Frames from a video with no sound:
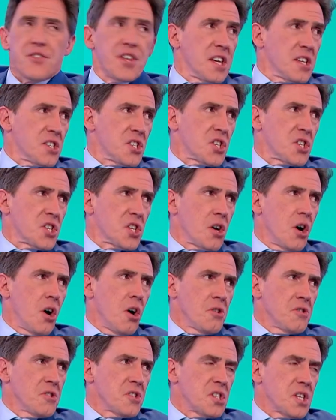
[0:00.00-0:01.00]
think
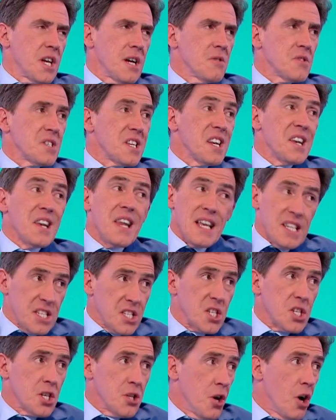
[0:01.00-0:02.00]
scone sounds less
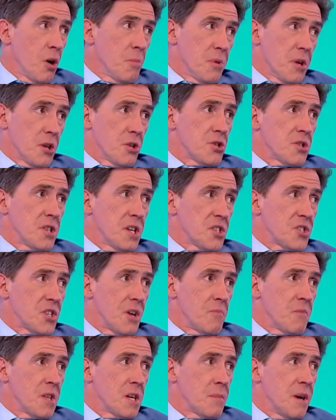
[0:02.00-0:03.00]
snobbish. There's
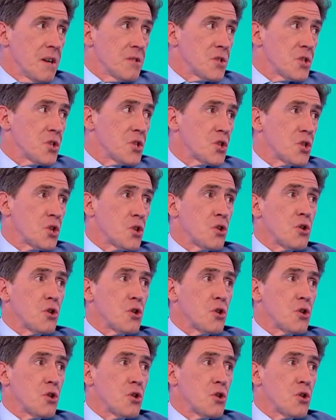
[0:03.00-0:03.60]
something about yes.